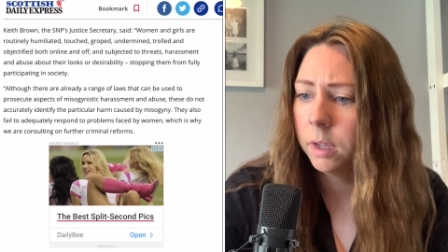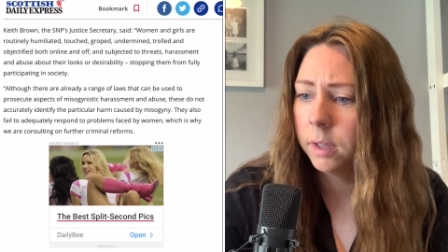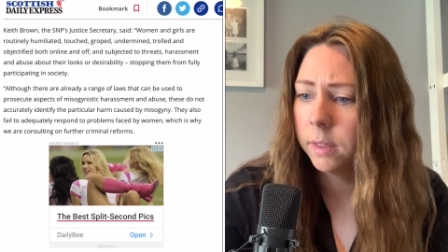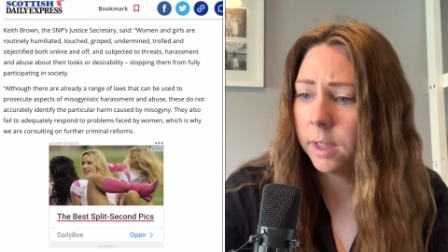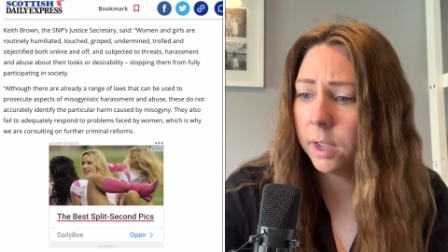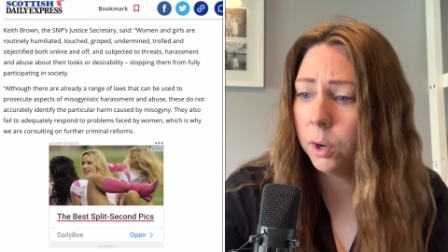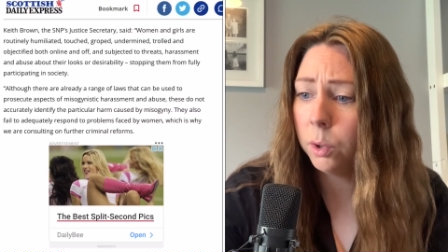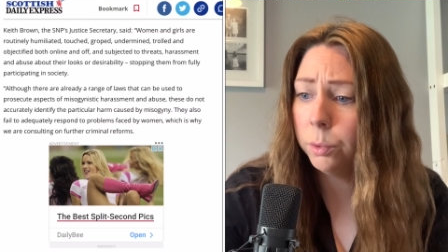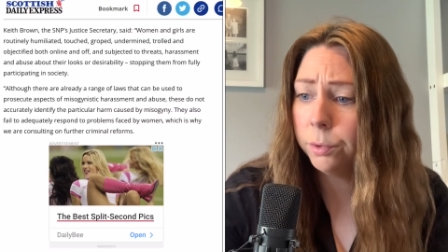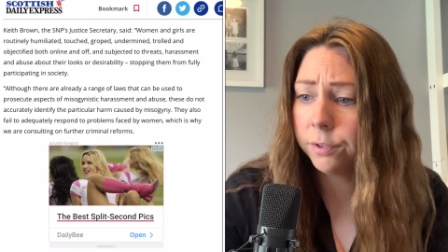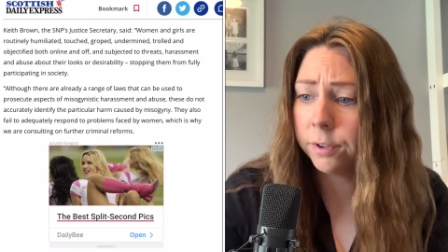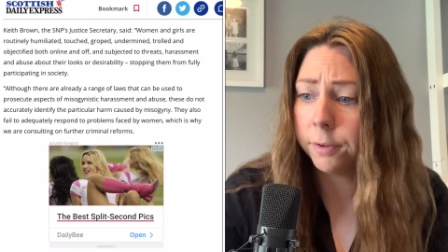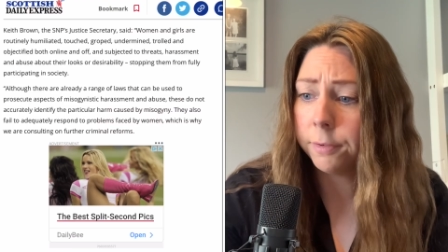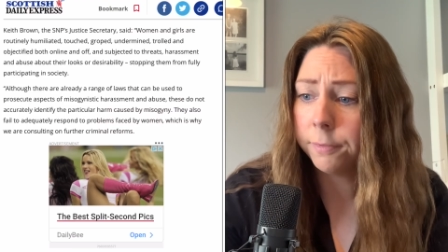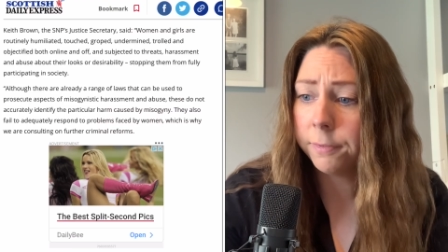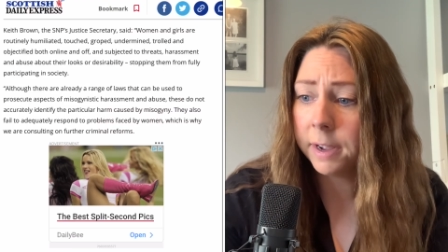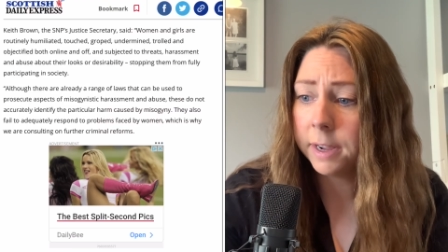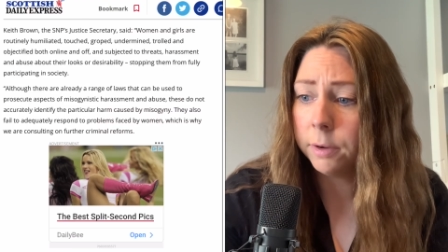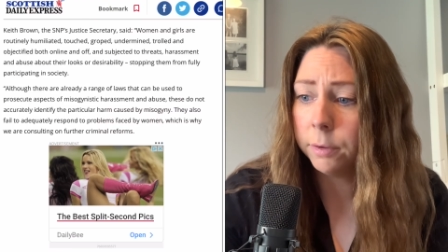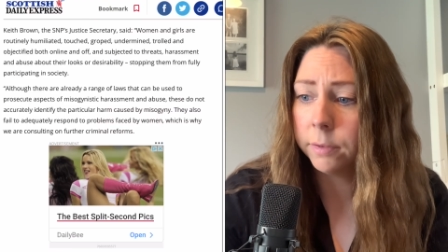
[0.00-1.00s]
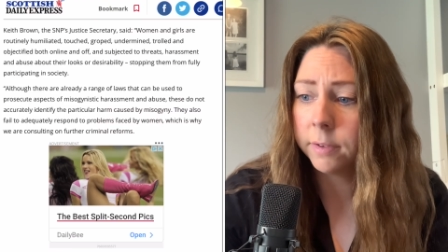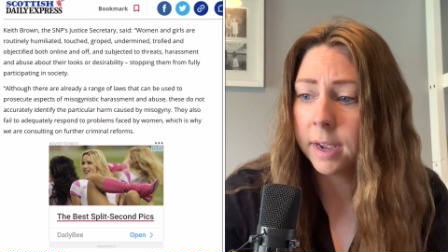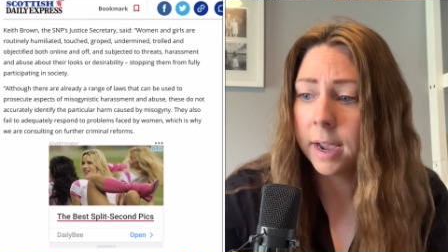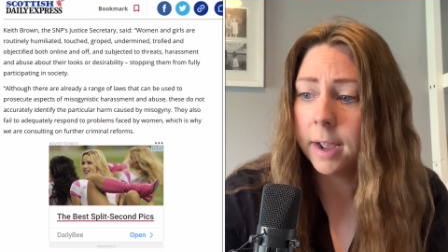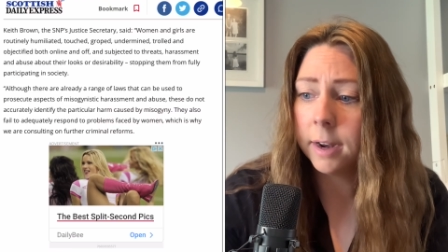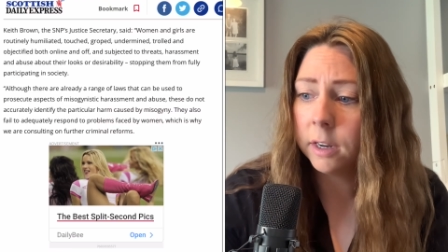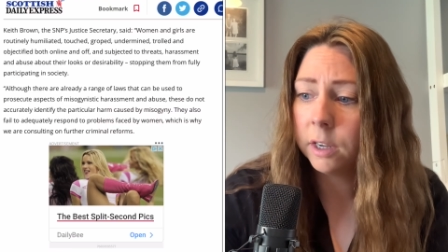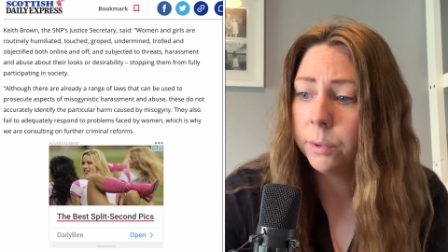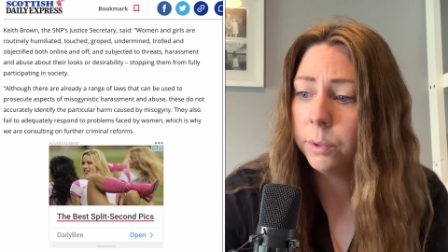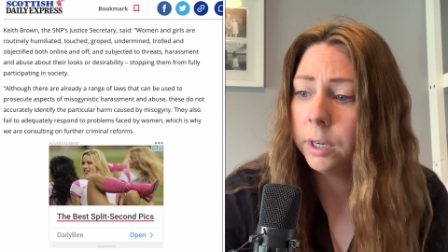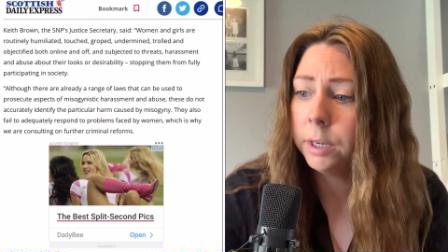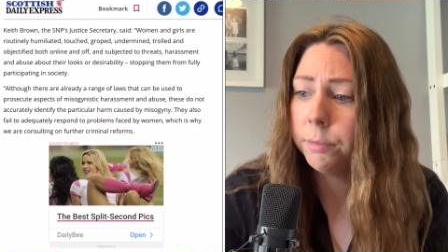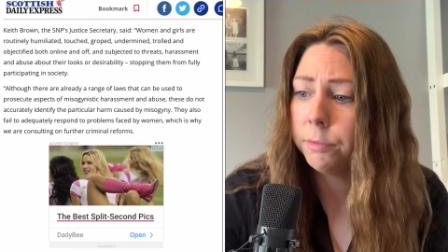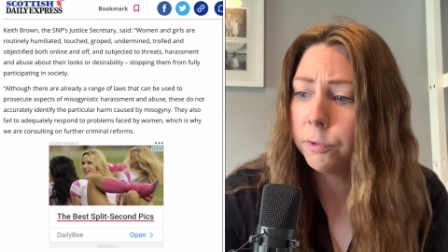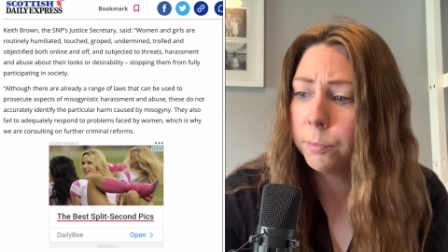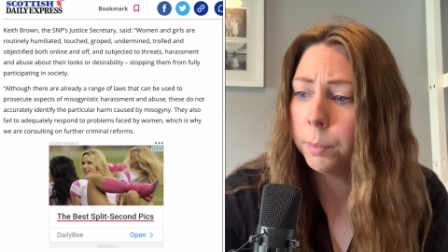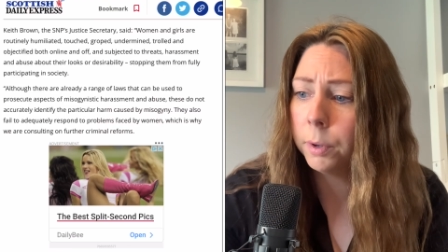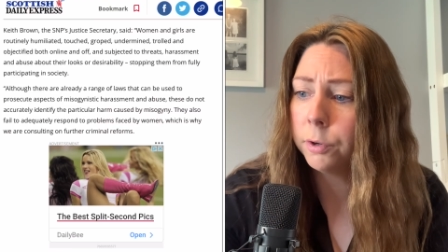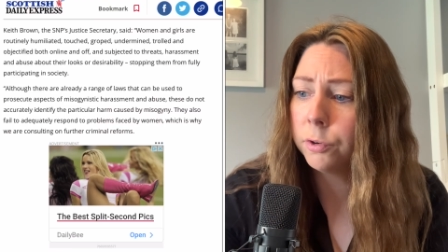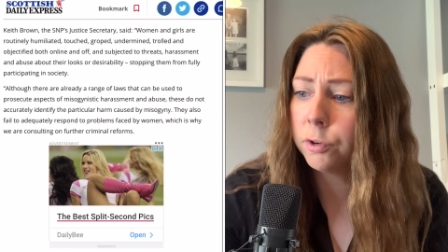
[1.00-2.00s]
They also fail to adequately
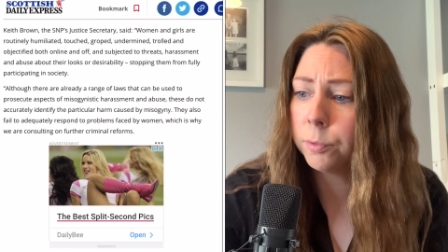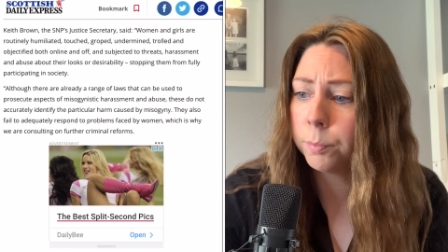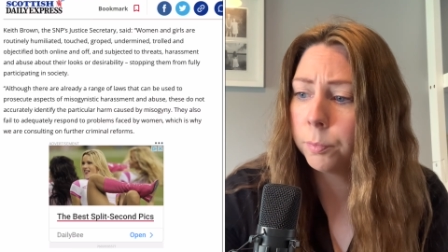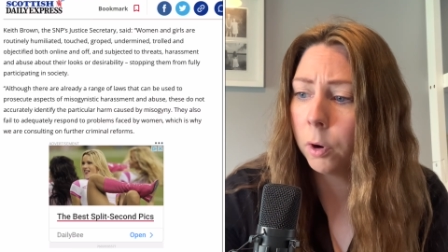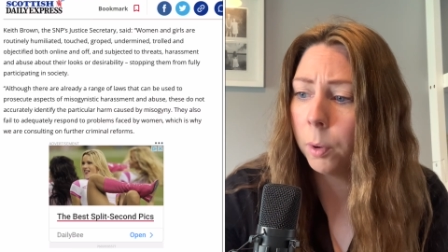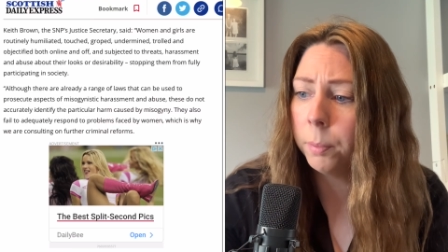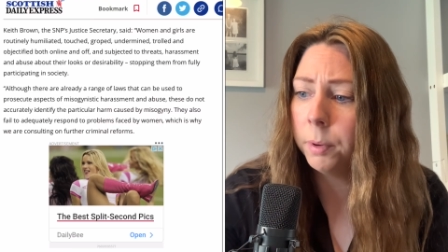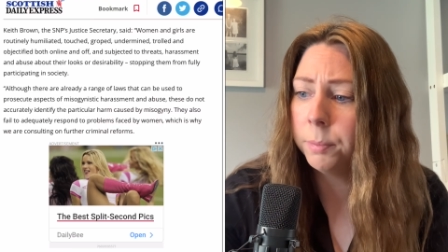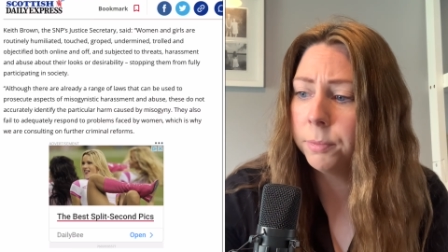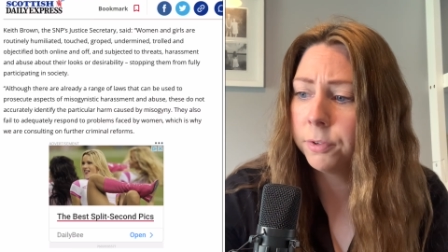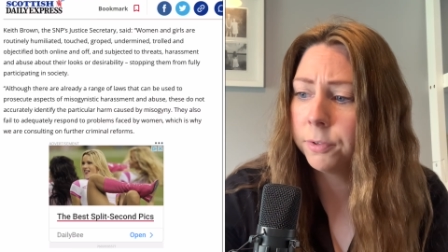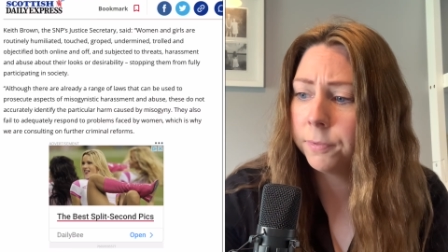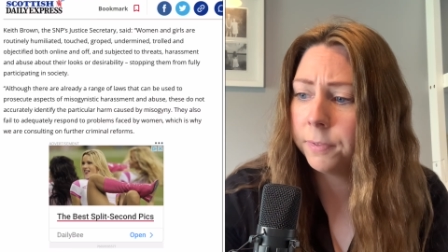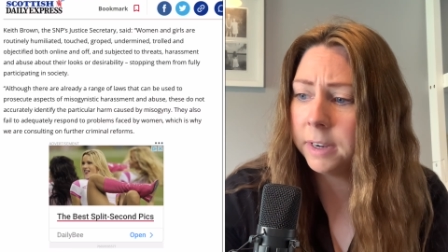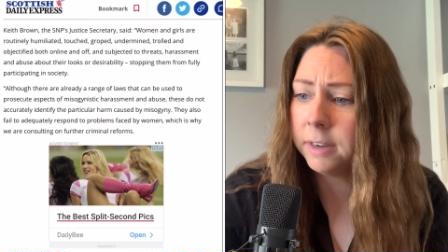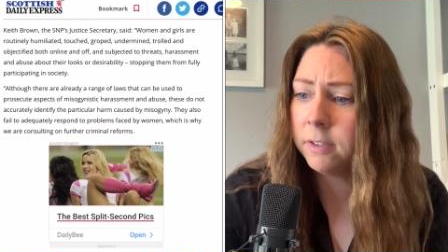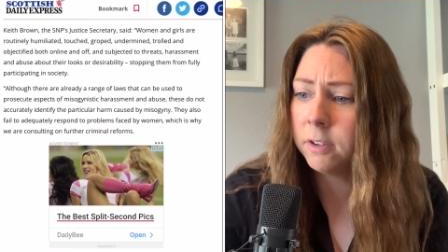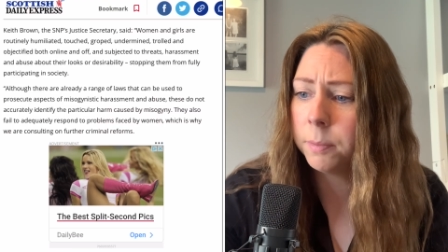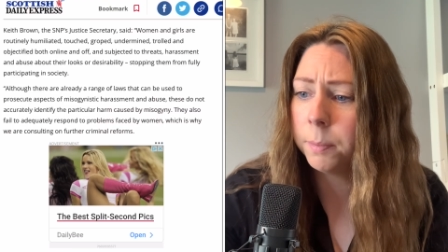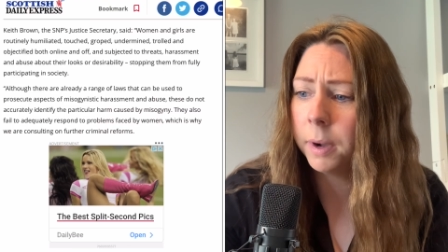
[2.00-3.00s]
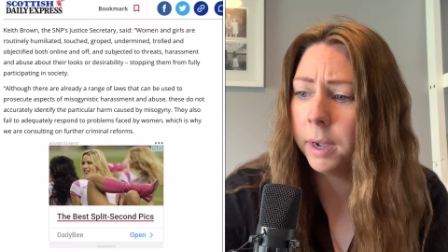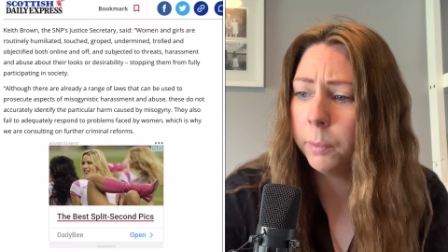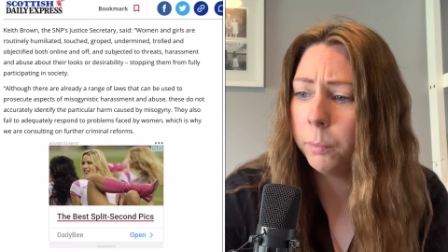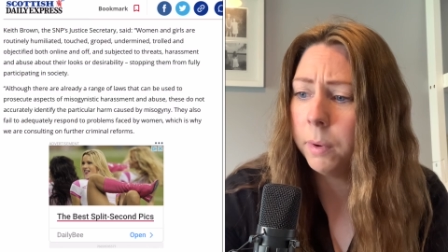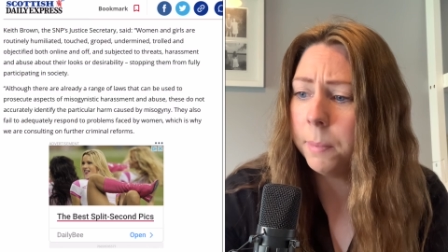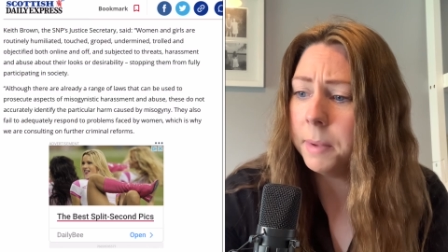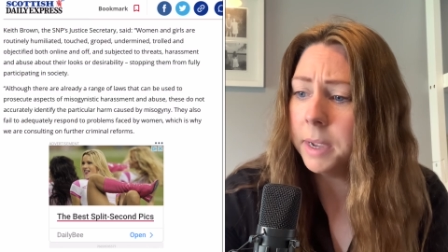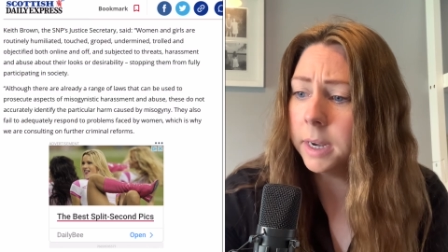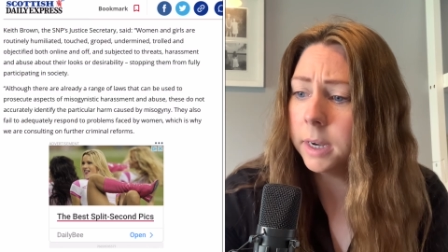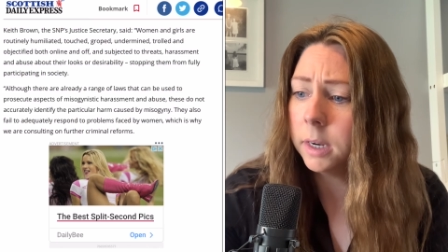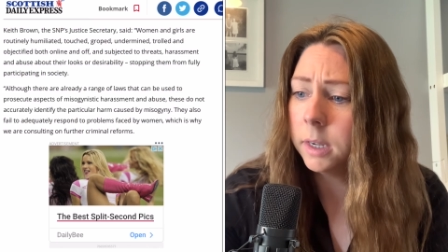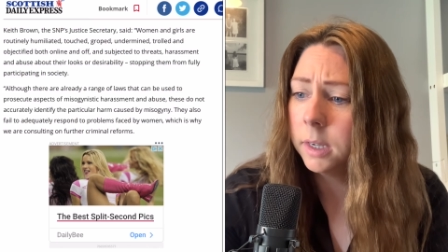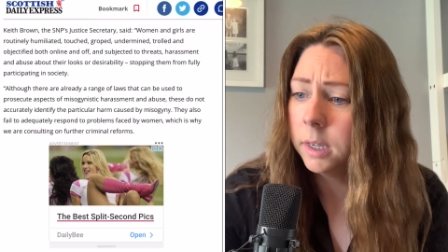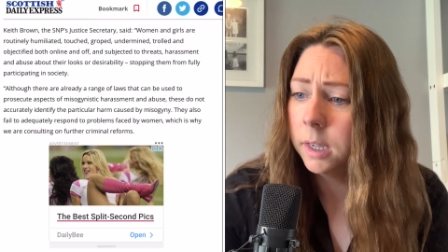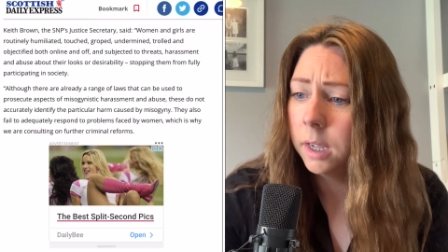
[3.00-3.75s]
respond to problems faced by women.